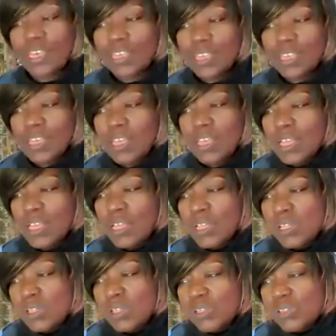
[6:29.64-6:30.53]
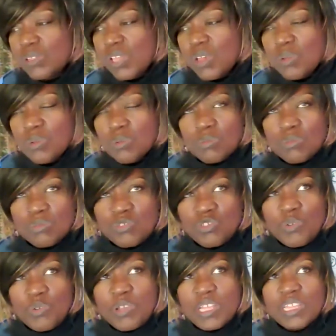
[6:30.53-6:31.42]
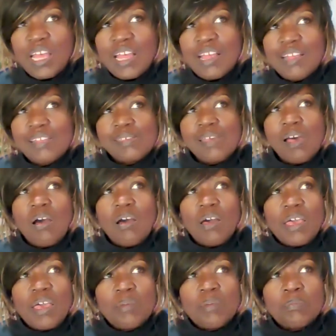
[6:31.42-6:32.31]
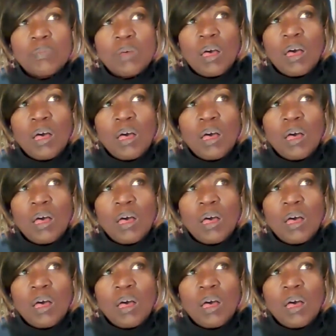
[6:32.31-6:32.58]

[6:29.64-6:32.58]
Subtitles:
Yeah. So during that time,